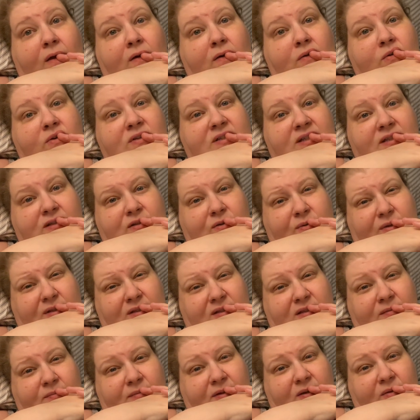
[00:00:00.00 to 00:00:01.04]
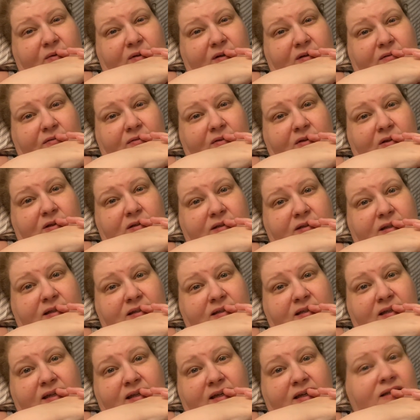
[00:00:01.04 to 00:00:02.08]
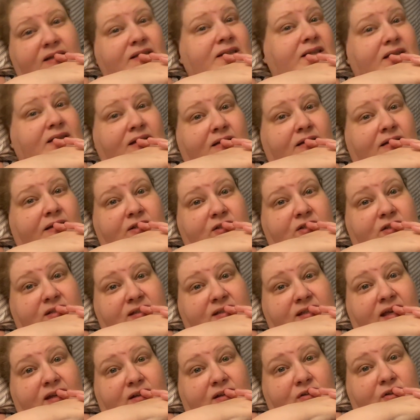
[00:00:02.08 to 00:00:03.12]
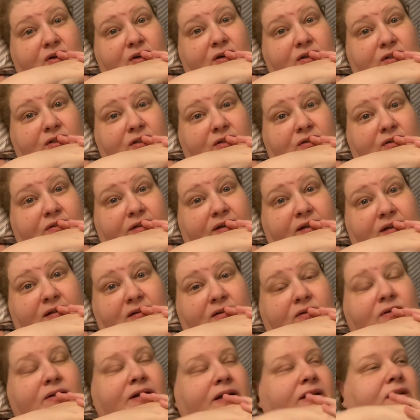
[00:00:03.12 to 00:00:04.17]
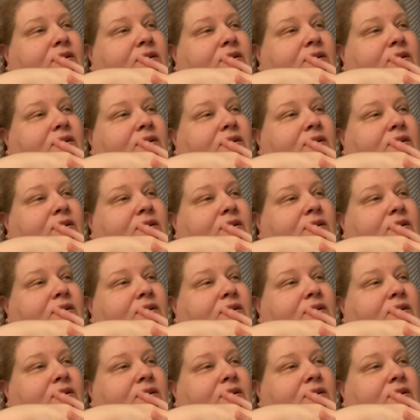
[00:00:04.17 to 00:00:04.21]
Was I doing something when I vlogged that day? I didn't. I just sat and talked to you, right? Okay,